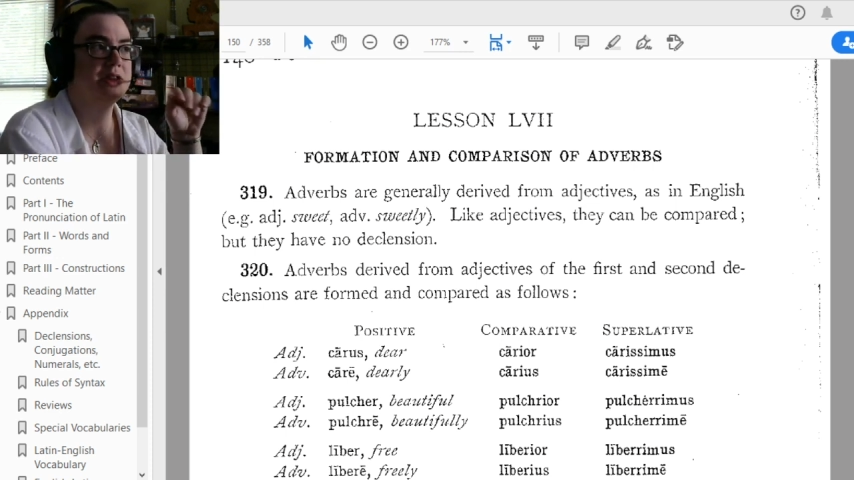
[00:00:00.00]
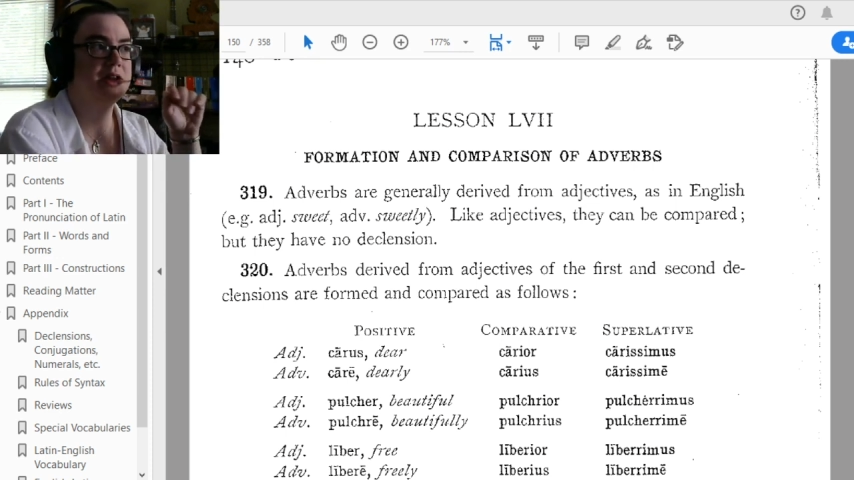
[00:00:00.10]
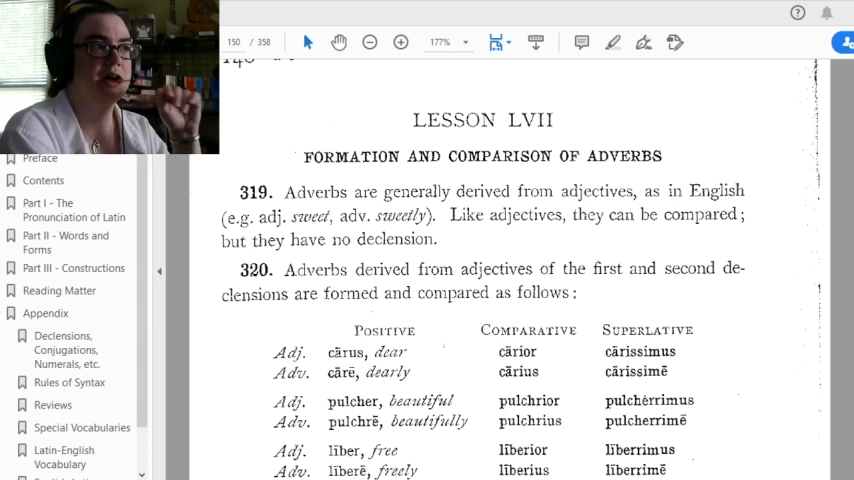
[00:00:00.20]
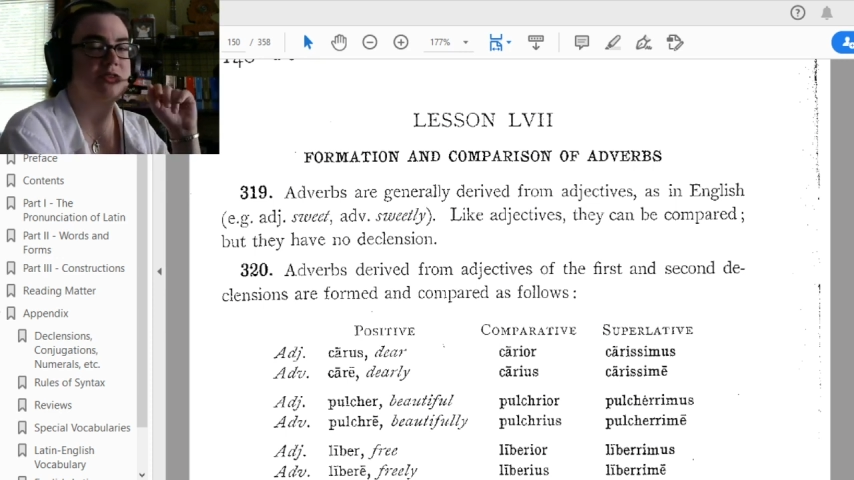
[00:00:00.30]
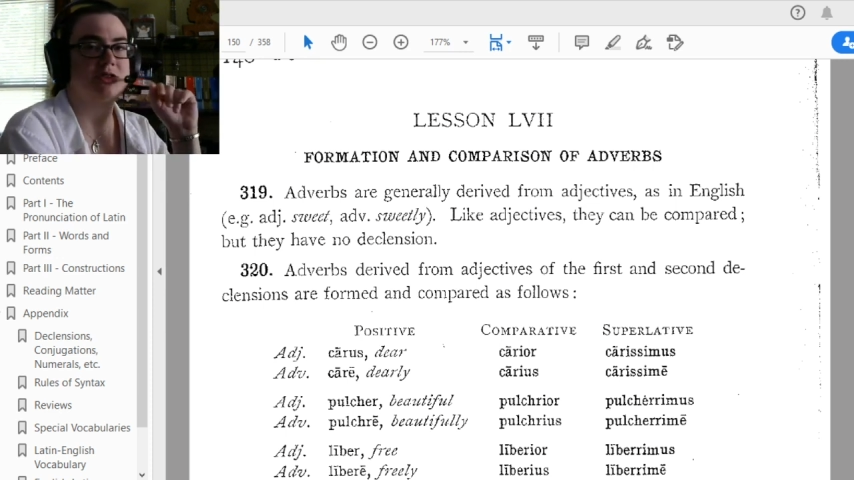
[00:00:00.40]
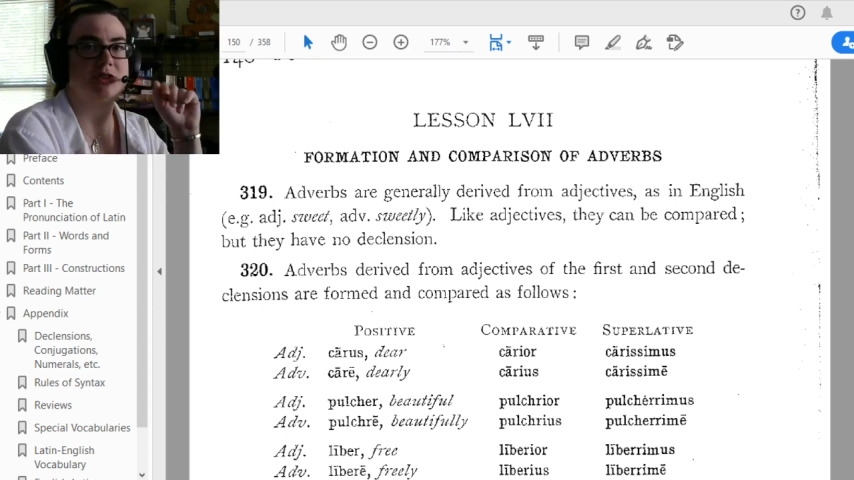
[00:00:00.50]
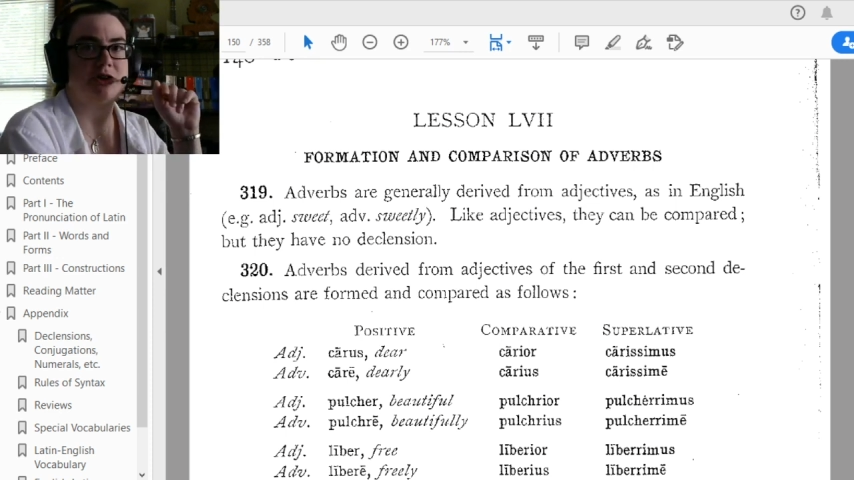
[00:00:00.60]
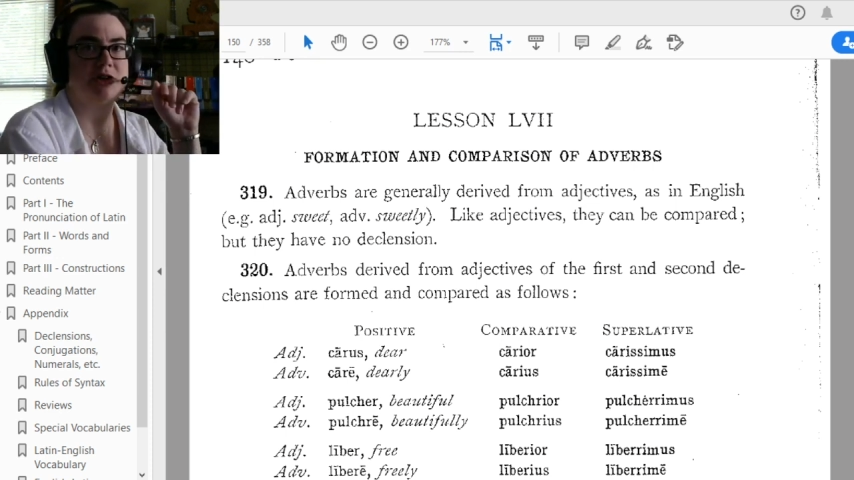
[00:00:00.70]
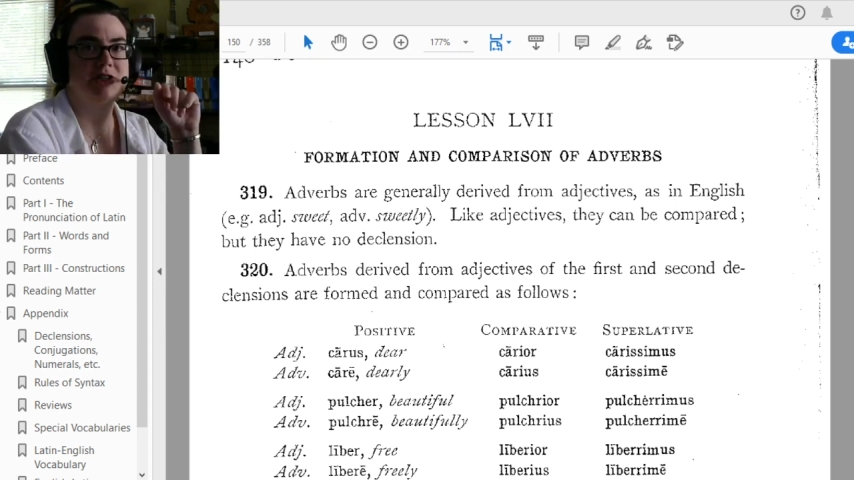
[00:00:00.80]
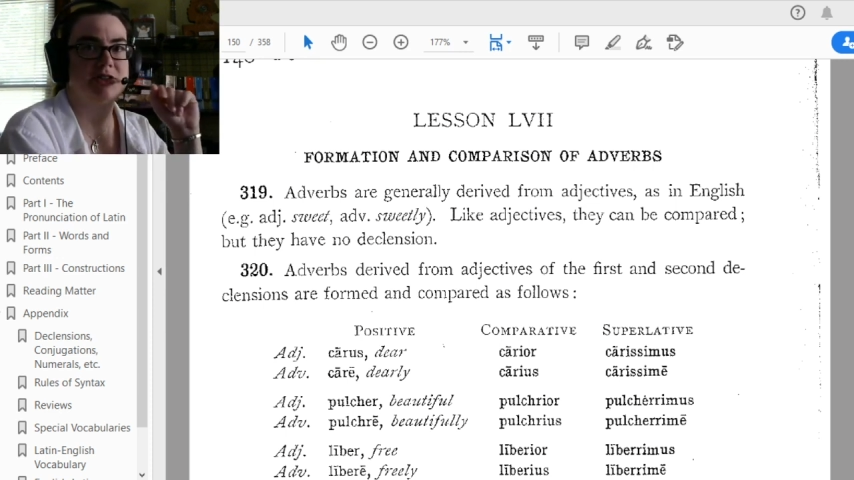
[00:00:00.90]
the house is
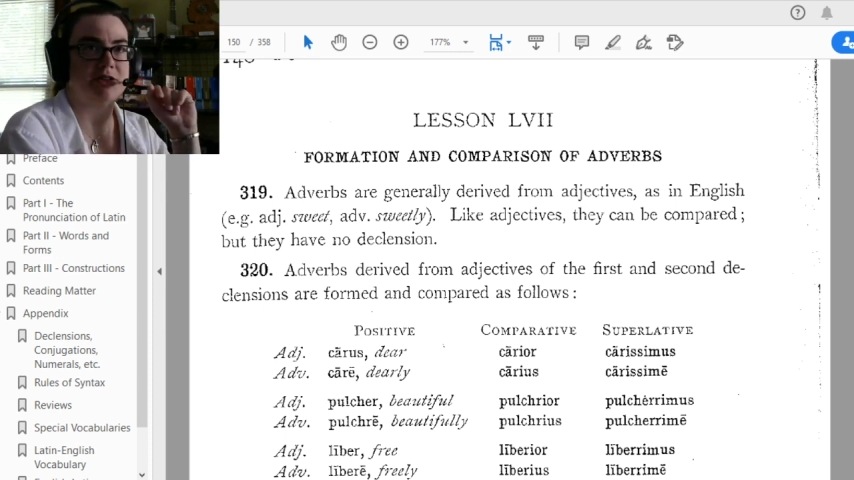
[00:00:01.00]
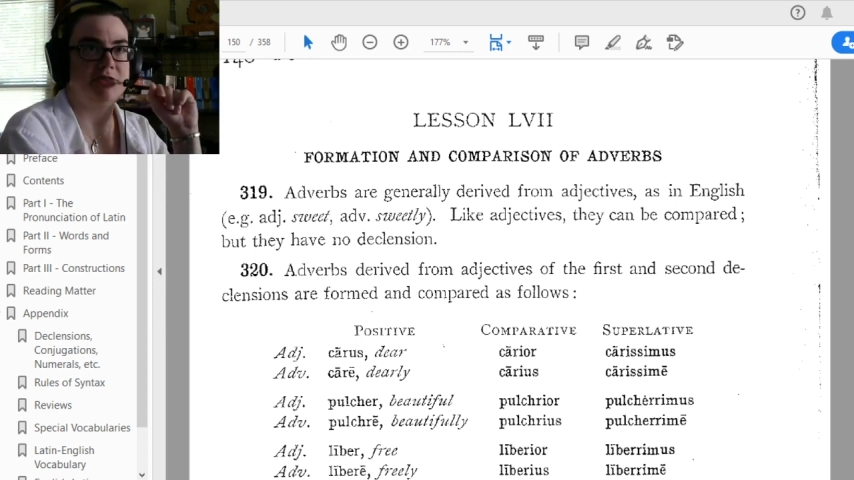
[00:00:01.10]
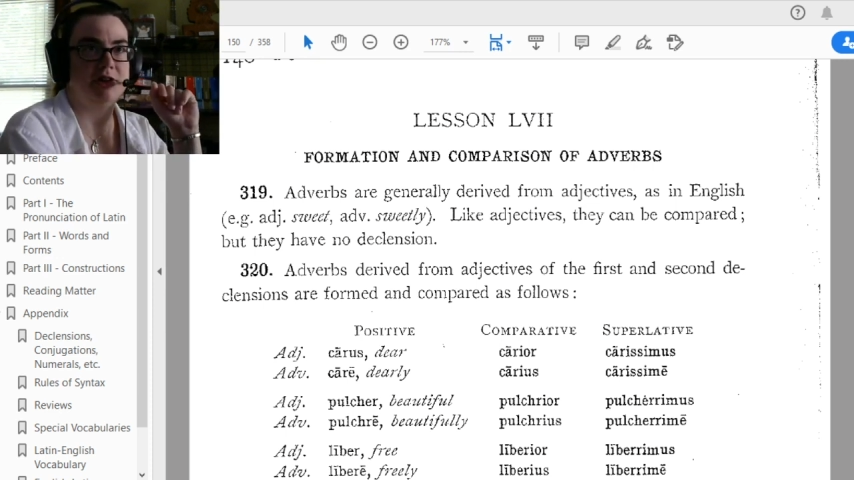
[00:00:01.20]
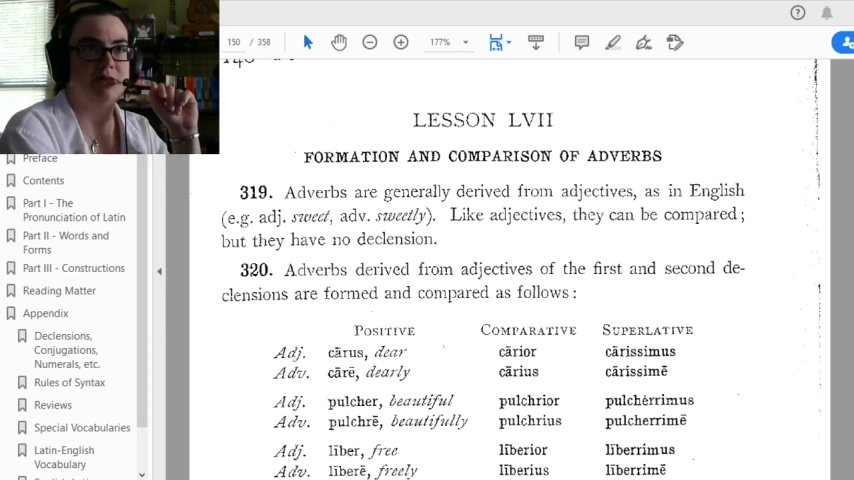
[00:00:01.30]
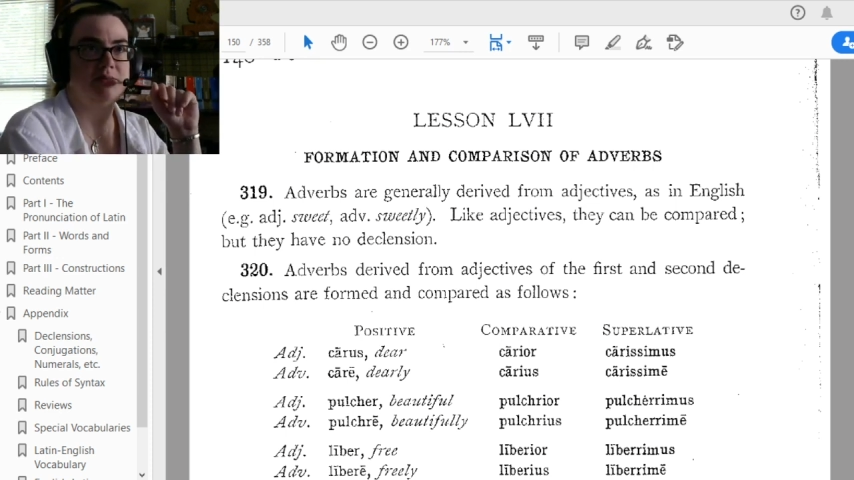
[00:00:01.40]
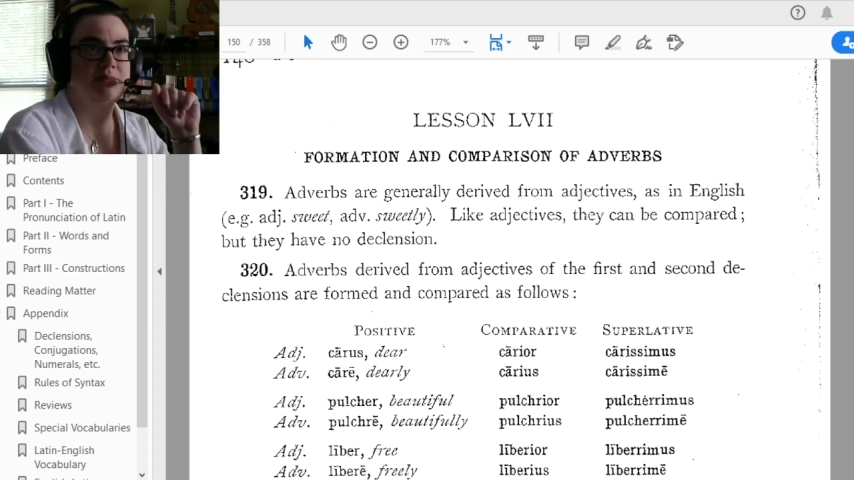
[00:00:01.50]
already stuffy.